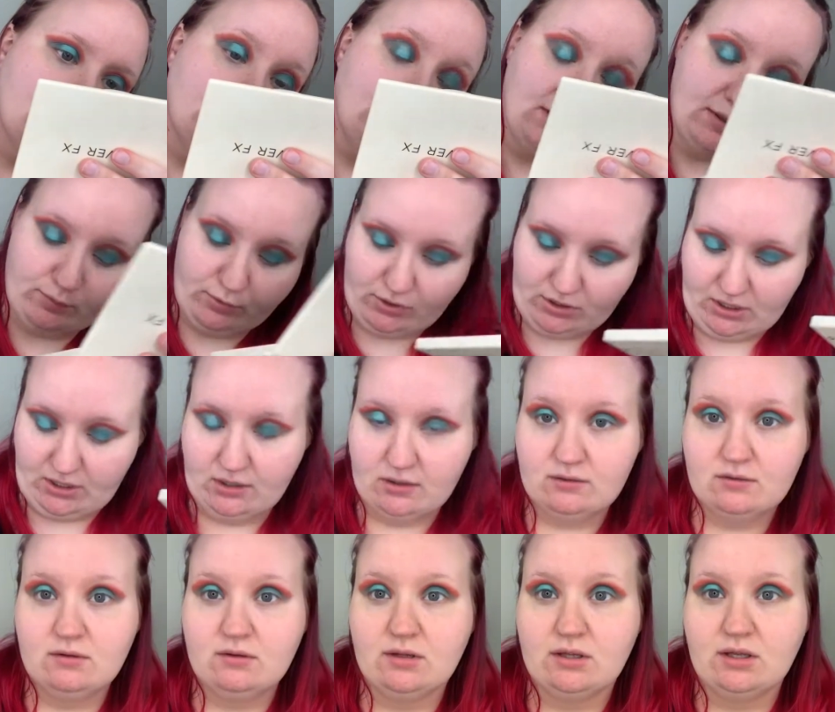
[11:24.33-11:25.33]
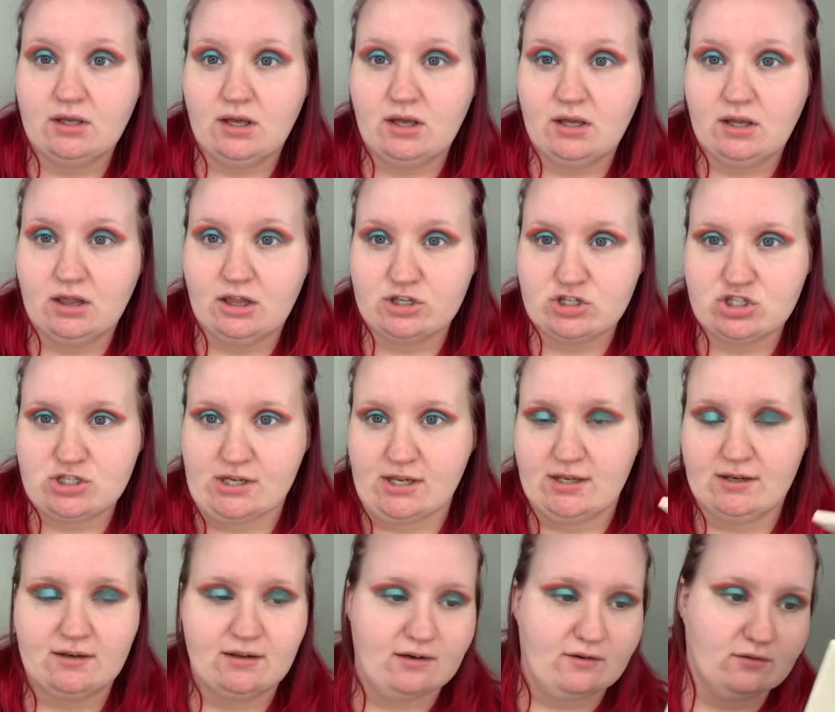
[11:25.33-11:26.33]
really pretty. Like the
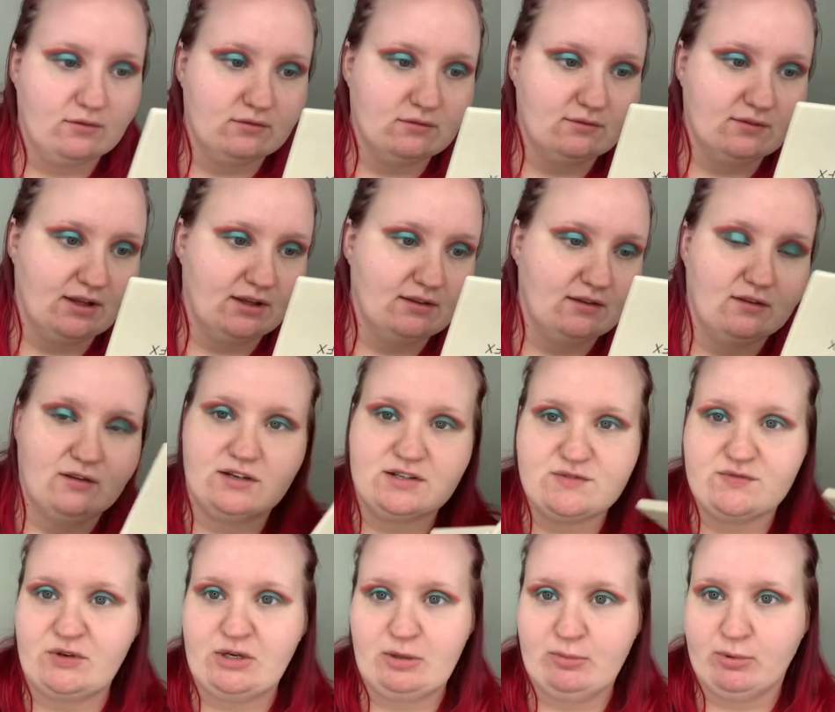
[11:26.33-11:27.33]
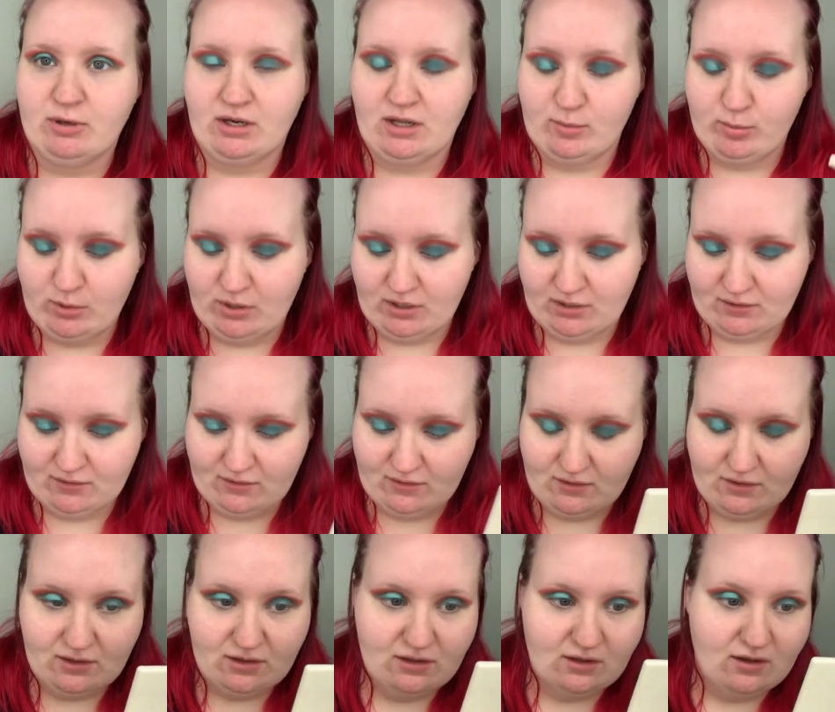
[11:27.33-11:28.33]
shade, I don't think the look's very pretty, but
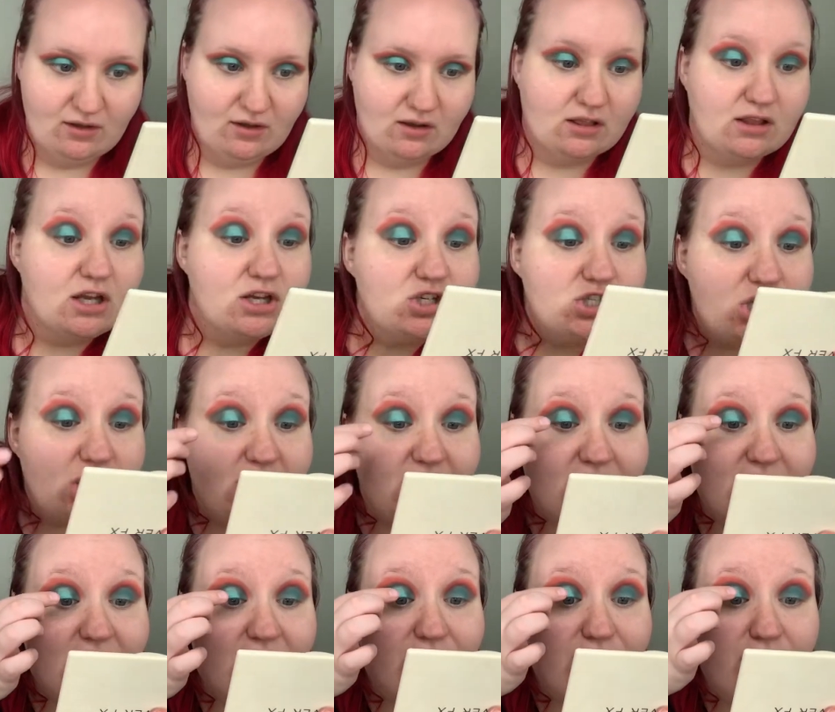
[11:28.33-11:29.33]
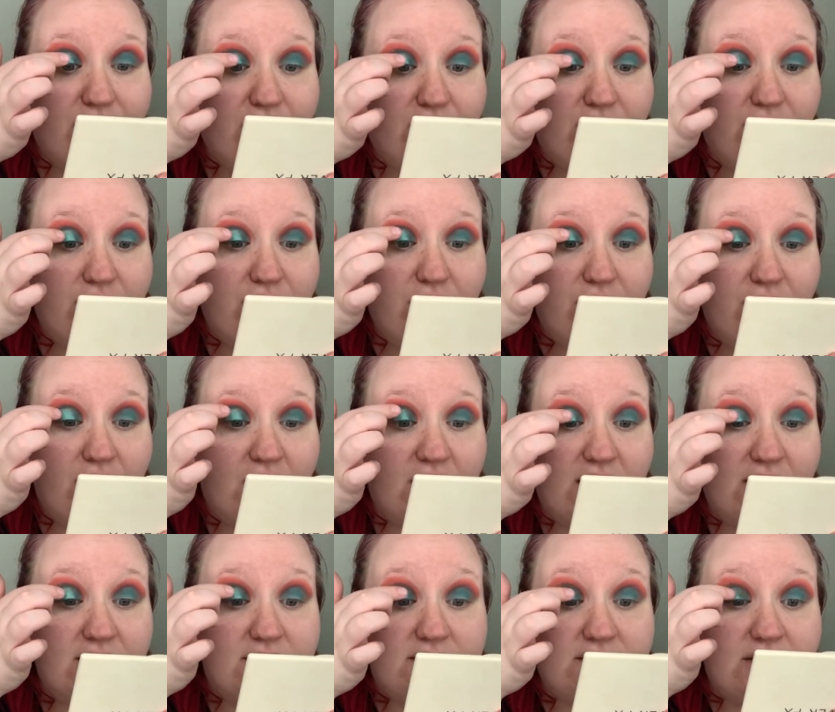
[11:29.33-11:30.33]
that shade is
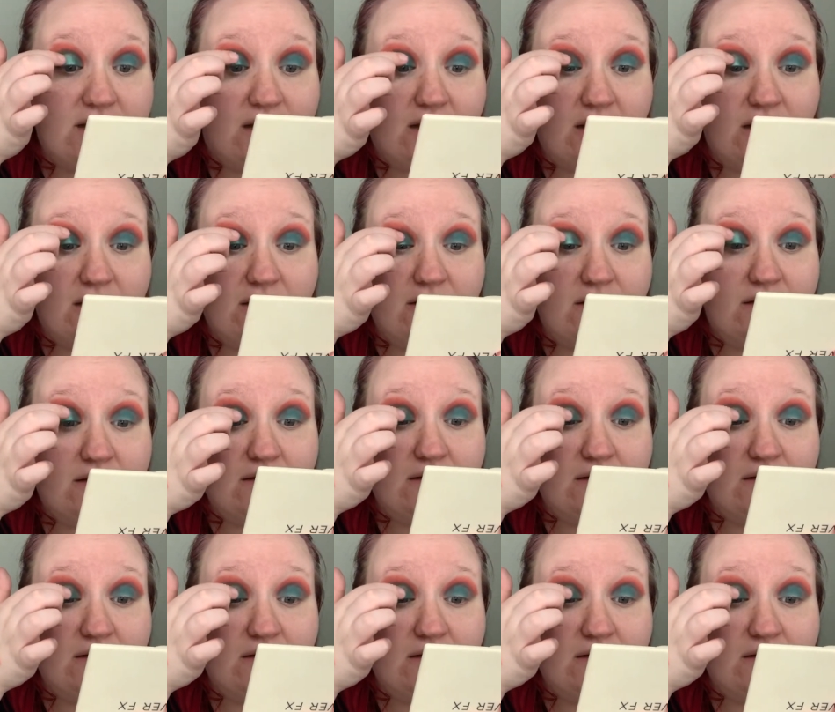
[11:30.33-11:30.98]
fucking stunning.